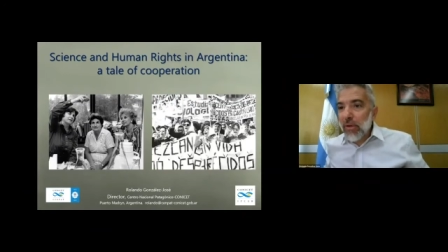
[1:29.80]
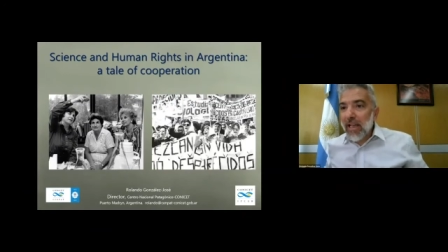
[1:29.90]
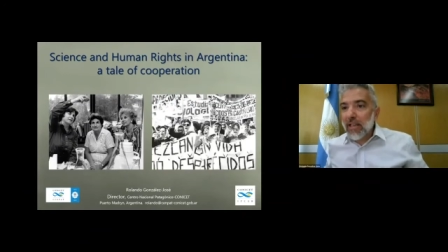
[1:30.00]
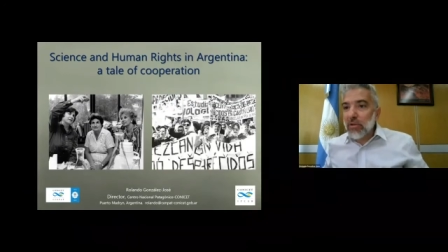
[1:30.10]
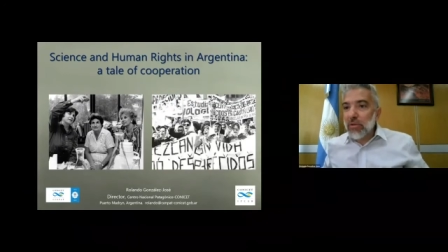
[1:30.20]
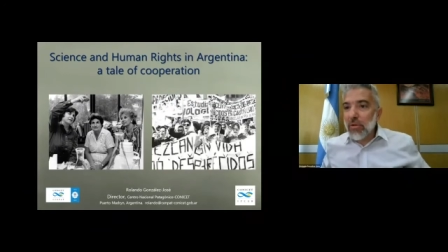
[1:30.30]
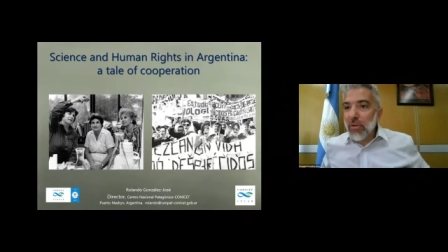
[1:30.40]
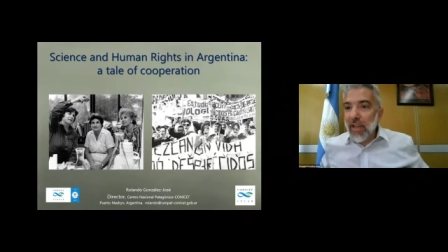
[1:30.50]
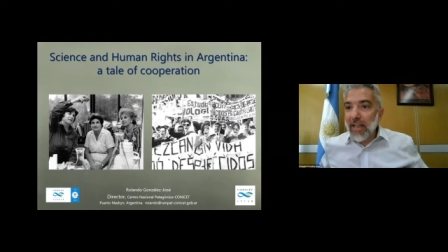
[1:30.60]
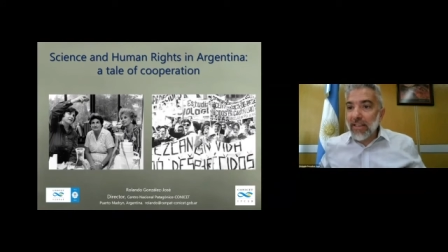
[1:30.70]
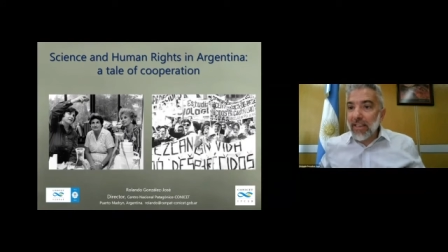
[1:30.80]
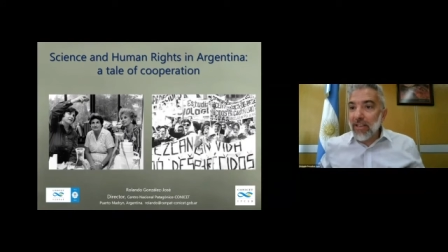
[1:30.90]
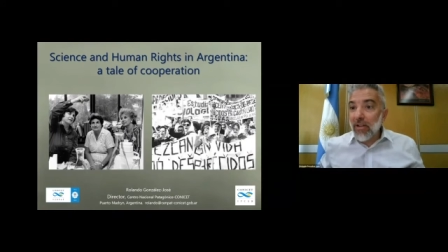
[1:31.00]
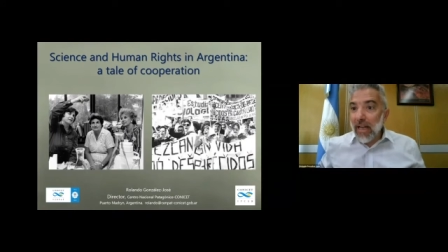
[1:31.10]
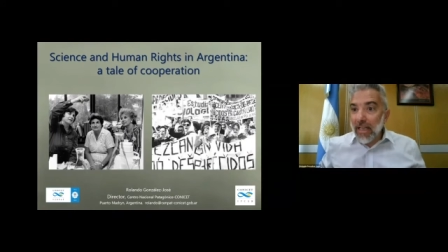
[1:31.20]
I would like to thank
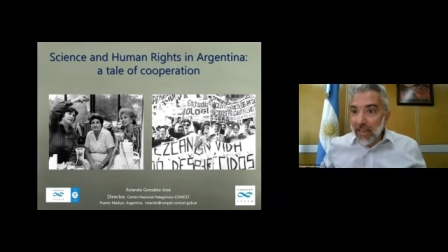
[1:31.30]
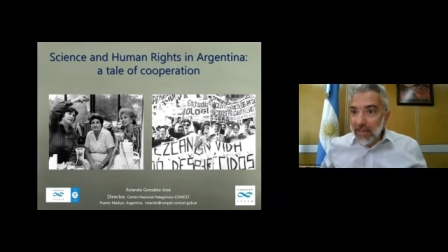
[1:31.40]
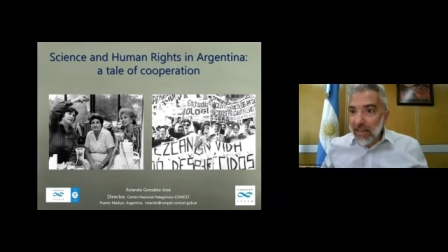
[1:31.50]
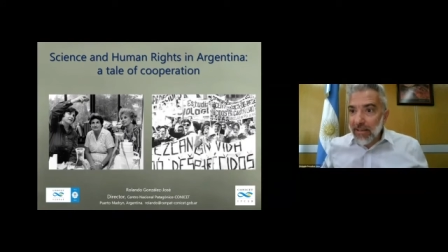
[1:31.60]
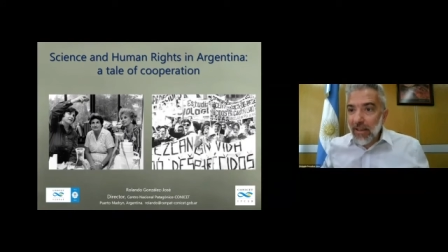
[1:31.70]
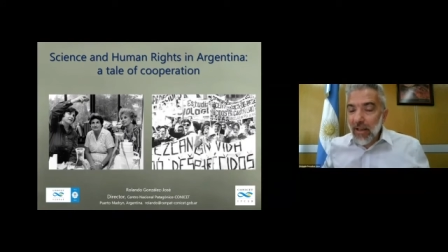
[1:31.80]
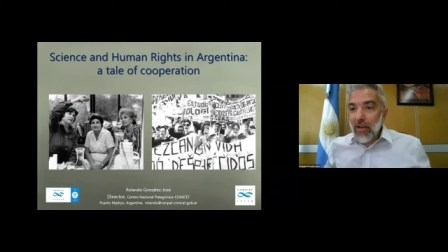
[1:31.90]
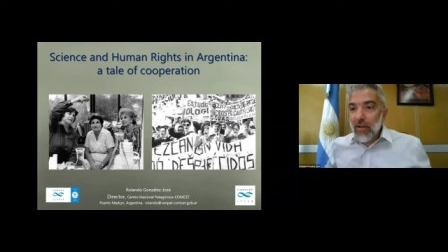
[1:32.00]
the organizers